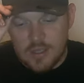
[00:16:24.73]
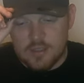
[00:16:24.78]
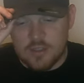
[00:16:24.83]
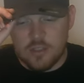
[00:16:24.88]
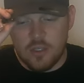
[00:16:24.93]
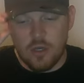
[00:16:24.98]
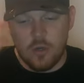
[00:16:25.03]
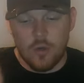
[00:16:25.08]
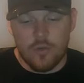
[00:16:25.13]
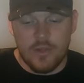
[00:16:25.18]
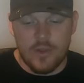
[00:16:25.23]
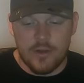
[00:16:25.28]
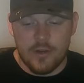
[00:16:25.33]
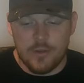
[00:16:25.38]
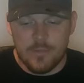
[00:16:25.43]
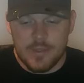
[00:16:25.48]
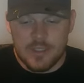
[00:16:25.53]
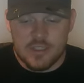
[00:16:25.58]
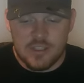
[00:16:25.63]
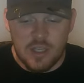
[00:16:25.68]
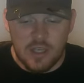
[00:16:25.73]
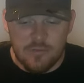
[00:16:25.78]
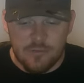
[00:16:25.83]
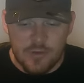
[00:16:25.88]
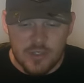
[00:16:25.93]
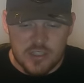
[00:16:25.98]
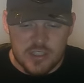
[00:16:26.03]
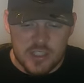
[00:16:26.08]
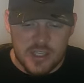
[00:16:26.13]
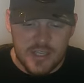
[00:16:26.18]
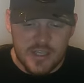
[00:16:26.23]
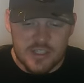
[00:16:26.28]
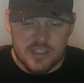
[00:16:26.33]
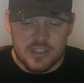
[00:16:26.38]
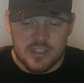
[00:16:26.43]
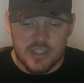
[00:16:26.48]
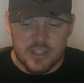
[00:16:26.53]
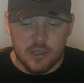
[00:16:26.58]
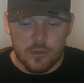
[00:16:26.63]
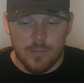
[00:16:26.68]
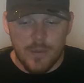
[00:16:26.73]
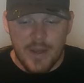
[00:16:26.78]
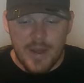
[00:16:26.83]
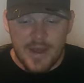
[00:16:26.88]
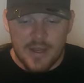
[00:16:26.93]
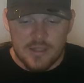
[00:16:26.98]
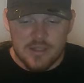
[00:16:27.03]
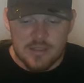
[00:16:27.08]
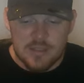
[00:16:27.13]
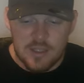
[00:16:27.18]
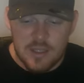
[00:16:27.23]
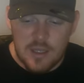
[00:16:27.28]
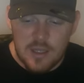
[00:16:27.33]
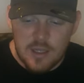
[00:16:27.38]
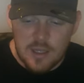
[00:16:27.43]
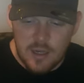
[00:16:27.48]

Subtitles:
So they're going to be Sunfish King sticker packs,